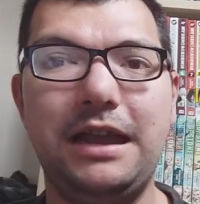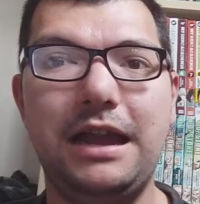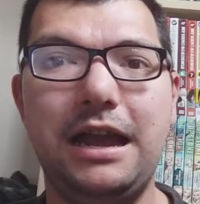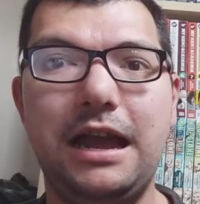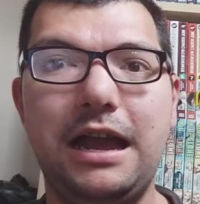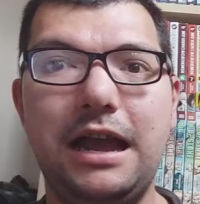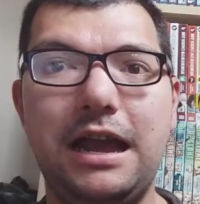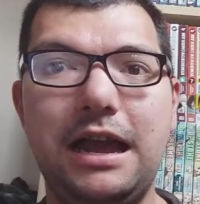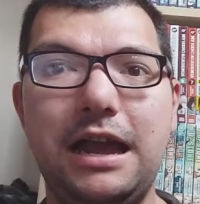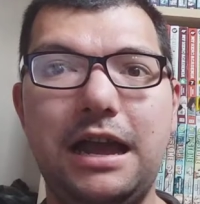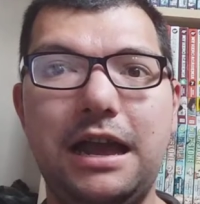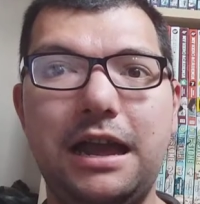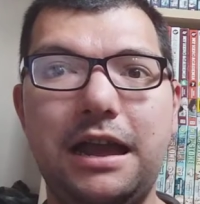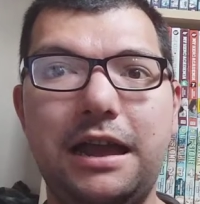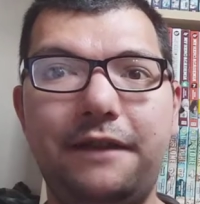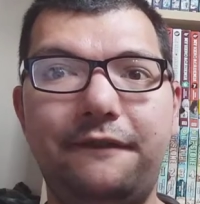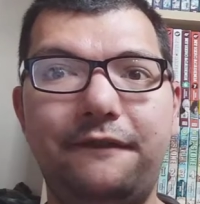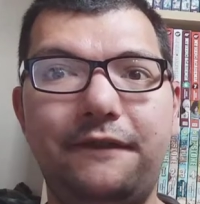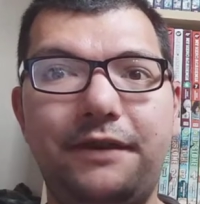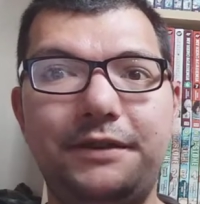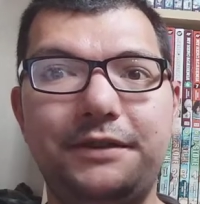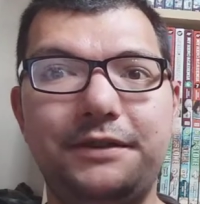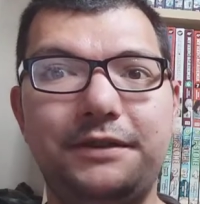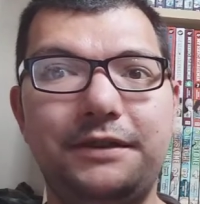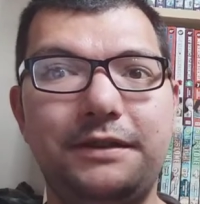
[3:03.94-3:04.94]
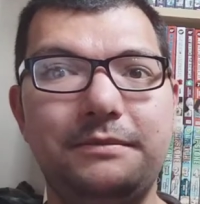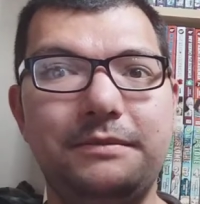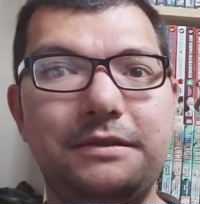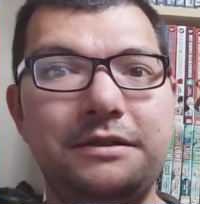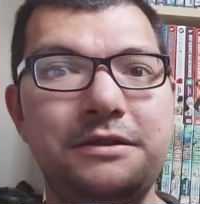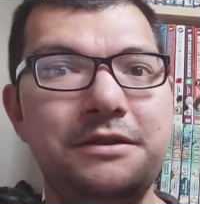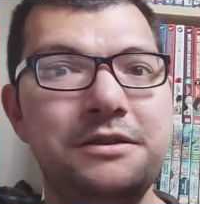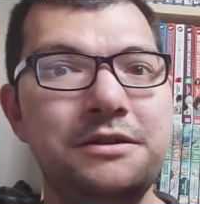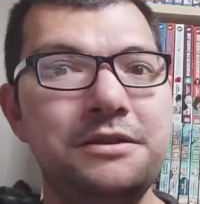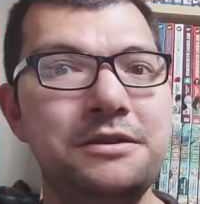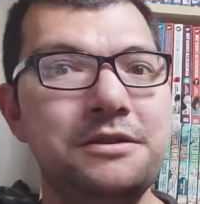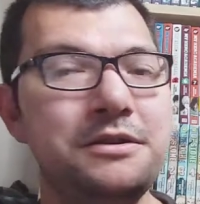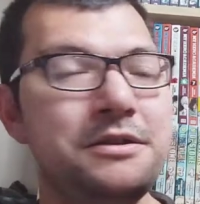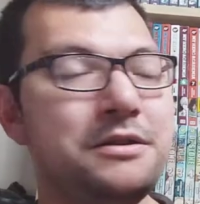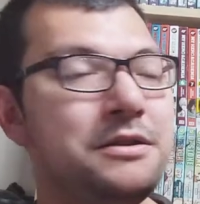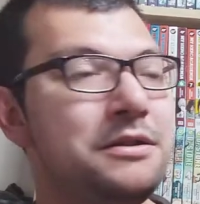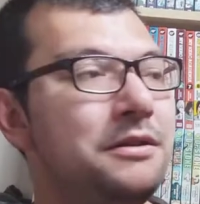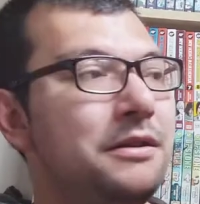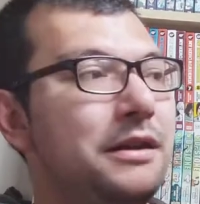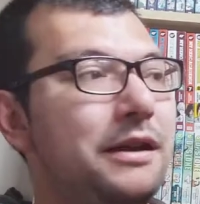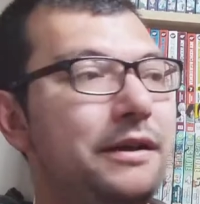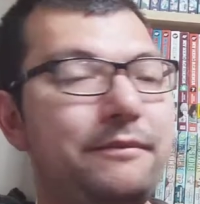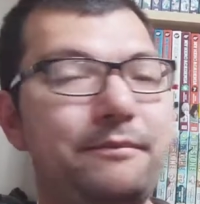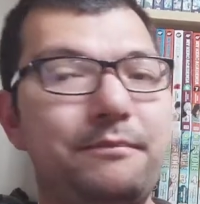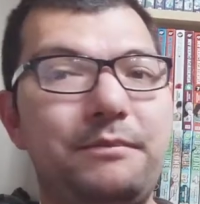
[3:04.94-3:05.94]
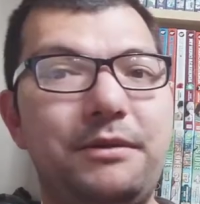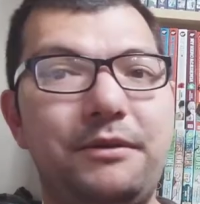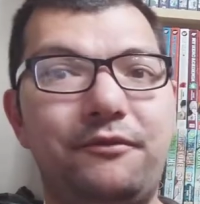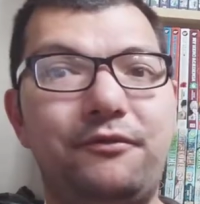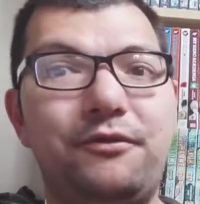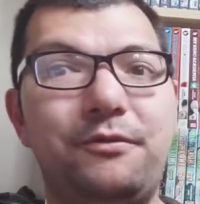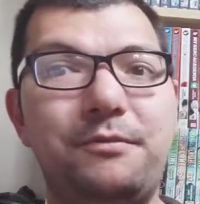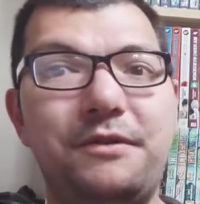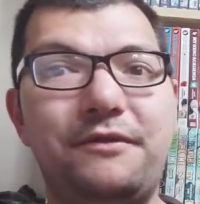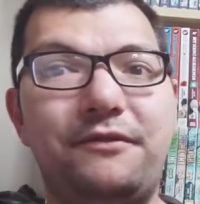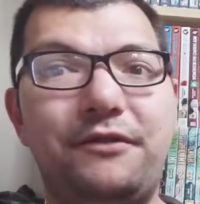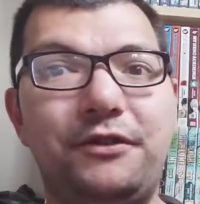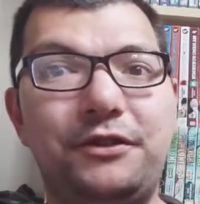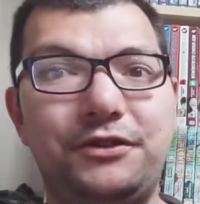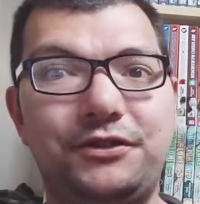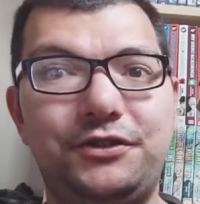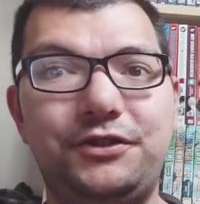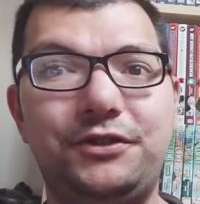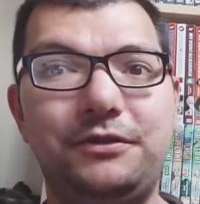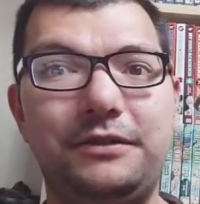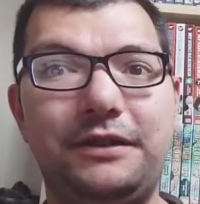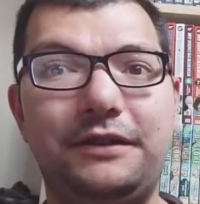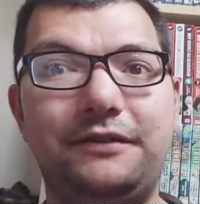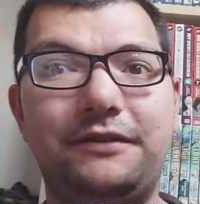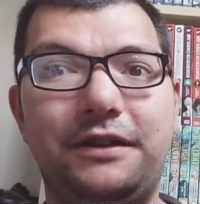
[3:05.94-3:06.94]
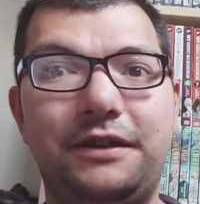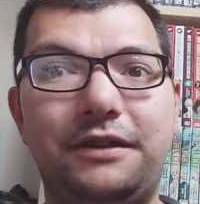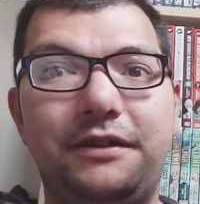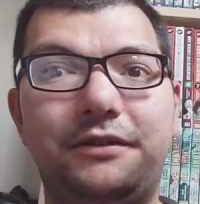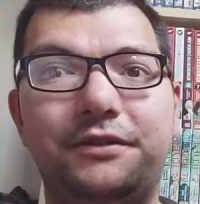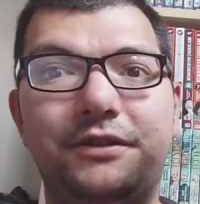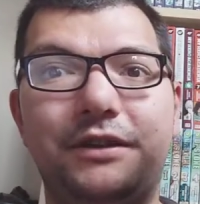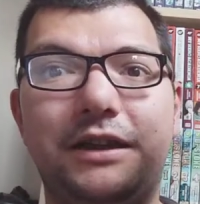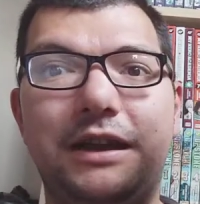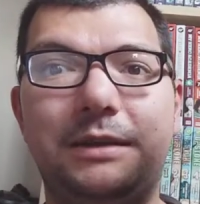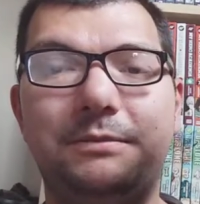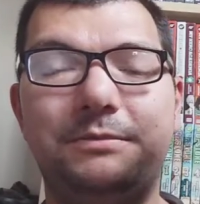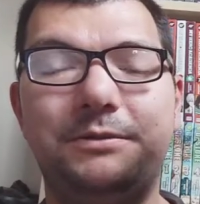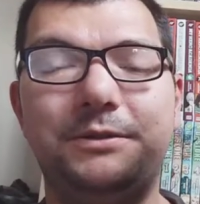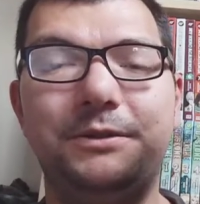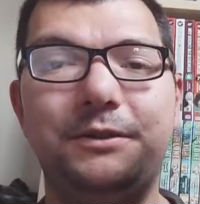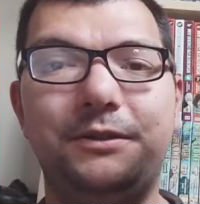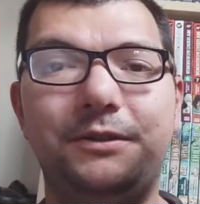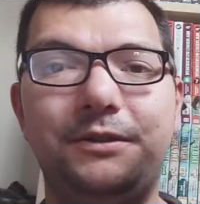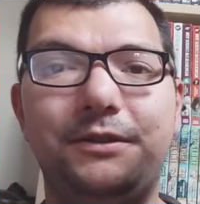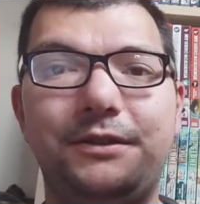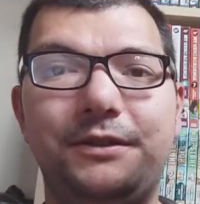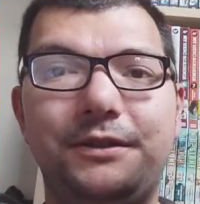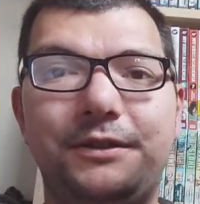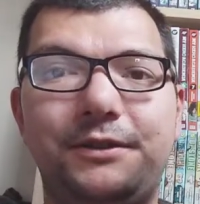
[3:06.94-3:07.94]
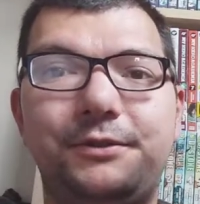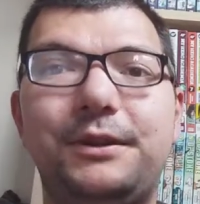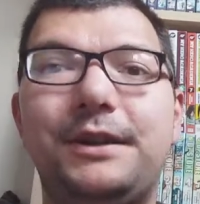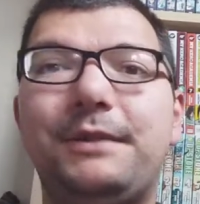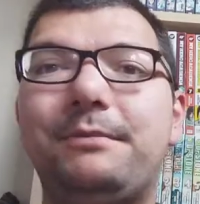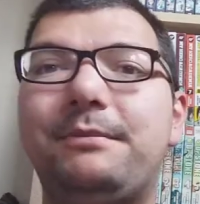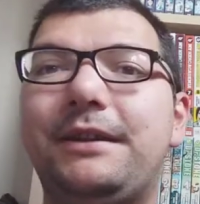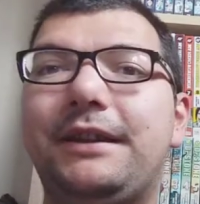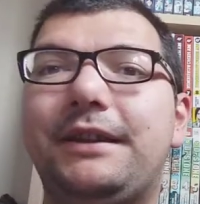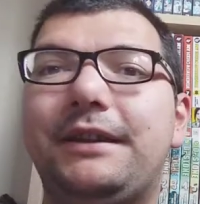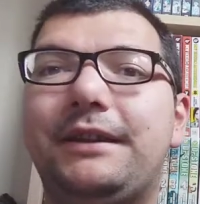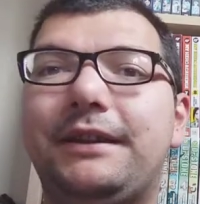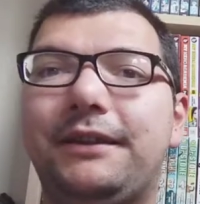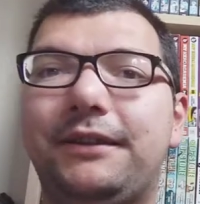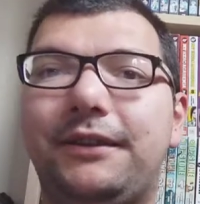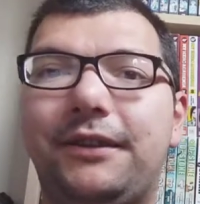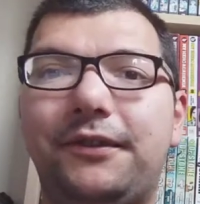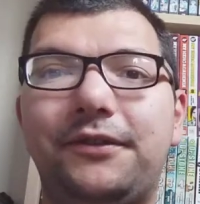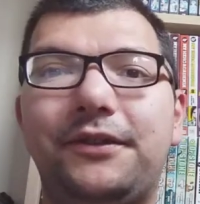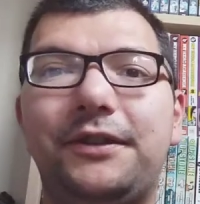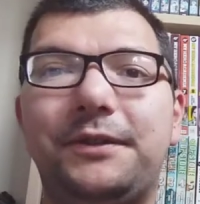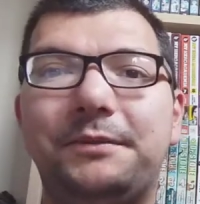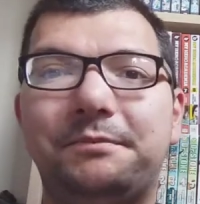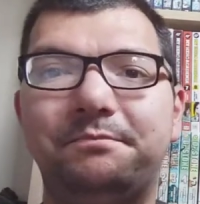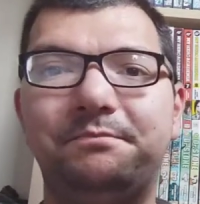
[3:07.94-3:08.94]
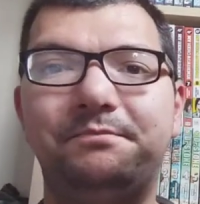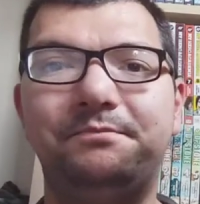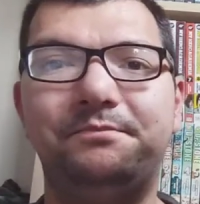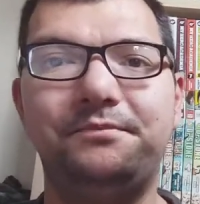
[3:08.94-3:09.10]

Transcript: uh, I find it. But from the first two, I found it absolutely creepy, and I love it.